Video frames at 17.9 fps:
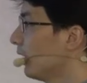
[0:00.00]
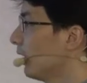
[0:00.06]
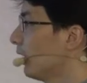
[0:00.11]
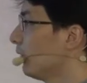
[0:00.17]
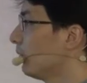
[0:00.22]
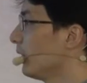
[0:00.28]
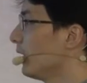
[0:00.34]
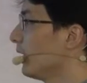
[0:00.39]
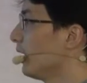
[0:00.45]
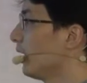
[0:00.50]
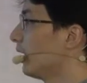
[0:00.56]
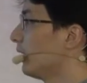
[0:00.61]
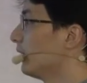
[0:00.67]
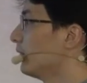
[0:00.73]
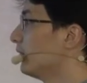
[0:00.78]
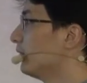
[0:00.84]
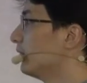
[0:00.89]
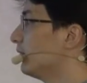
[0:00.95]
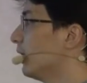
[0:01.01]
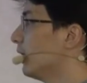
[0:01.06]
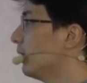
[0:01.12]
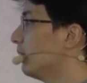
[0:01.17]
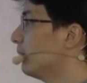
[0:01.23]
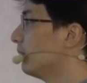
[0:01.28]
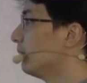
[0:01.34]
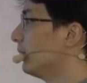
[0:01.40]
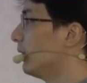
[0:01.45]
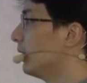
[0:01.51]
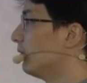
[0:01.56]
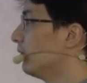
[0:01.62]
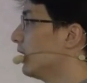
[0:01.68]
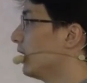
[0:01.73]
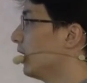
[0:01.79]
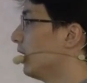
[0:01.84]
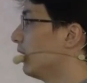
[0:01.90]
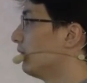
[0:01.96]
we
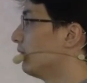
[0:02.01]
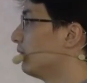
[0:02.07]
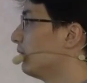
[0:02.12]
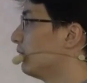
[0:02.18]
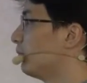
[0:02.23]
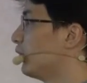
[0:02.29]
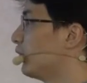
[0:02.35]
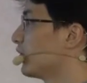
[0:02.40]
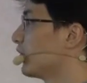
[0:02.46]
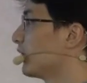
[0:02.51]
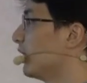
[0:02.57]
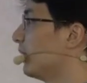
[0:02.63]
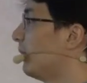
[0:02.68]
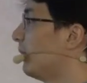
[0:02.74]
have pushed a